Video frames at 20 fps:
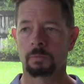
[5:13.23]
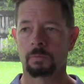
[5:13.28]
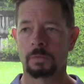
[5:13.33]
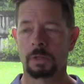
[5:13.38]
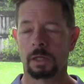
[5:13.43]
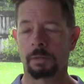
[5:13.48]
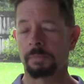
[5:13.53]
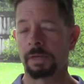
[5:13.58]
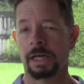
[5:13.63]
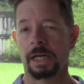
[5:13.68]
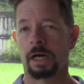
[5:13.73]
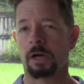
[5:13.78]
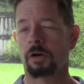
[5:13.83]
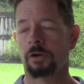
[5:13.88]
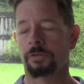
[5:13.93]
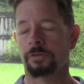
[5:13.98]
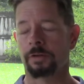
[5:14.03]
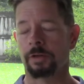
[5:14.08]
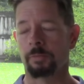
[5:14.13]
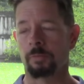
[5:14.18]
It may not
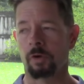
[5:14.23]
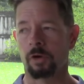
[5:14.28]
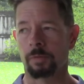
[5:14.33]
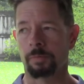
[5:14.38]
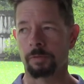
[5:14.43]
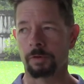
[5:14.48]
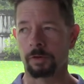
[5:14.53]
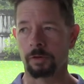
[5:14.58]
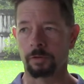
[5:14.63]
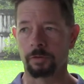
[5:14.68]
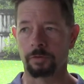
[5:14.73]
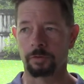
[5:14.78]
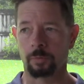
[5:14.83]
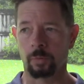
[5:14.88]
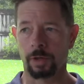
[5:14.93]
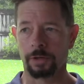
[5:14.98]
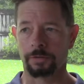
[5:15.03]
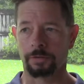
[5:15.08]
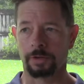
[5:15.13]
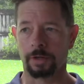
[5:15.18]
cost any more to produce
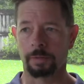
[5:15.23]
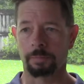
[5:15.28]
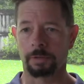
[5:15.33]
whiskey,